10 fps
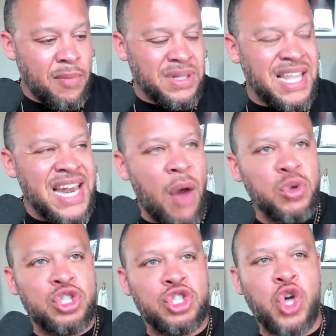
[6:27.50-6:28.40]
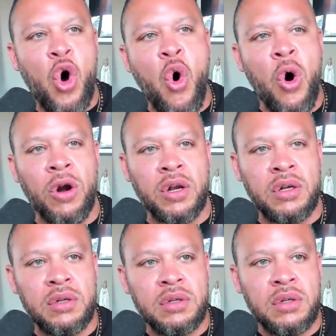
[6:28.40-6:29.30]
But then I was torn
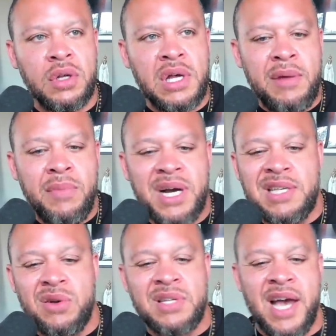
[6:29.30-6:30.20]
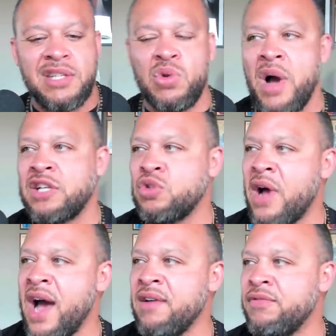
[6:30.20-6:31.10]
because I was like, do I
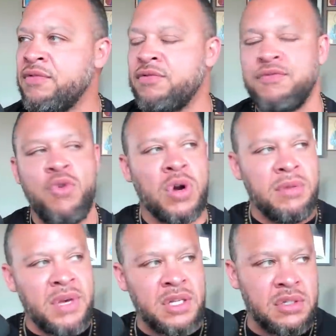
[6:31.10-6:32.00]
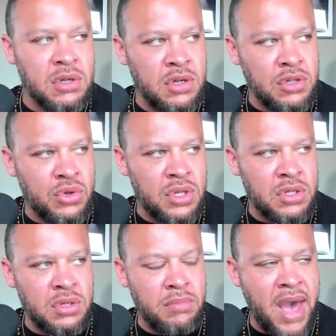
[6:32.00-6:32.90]
drive forty minutes to go to
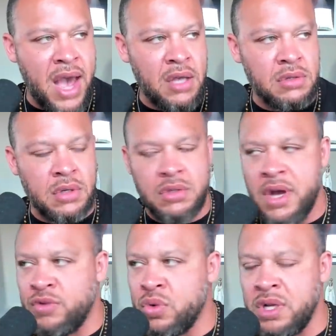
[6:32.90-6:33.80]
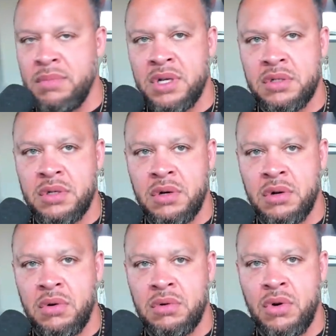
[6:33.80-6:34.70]
traditional Mass or do I drive twenty minutes to go
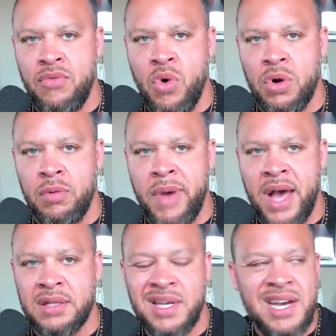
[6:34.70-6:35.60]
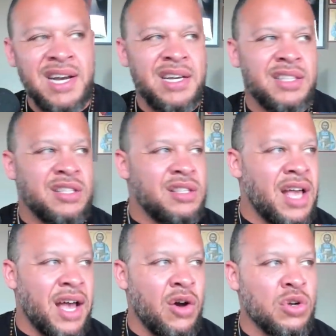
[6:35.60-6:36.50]
to Novus Ordo Mass?
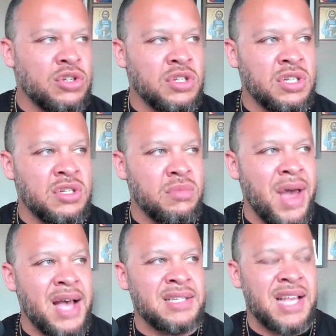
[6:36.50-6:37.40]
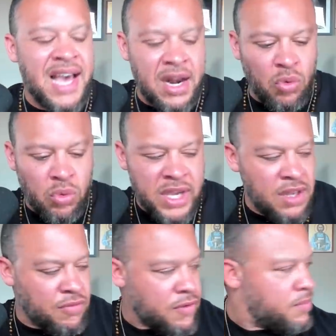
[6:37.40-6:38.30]
I go to traditional Mass and I got to
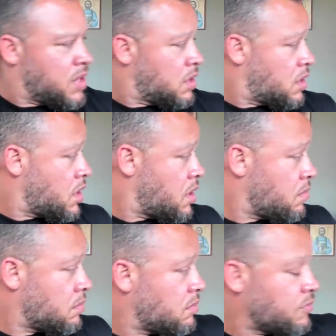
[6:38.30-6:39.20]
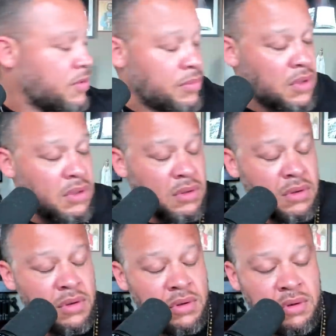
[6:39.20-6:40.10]
read from the, um, from the
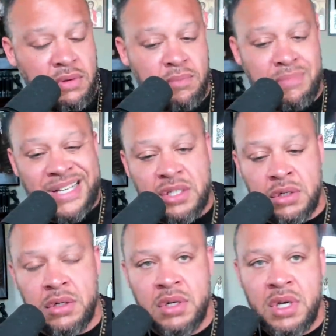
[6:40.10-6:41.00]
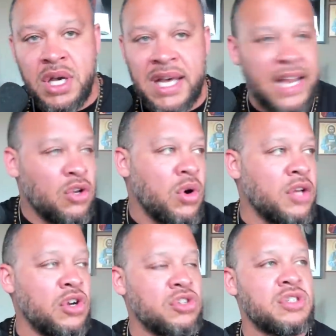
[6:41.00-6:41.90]
missal and I don't
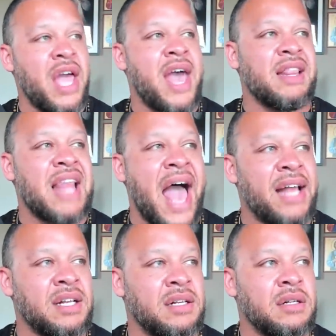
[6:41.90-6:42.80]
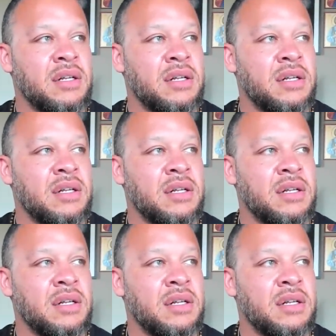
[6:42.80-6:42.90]
understand Latin.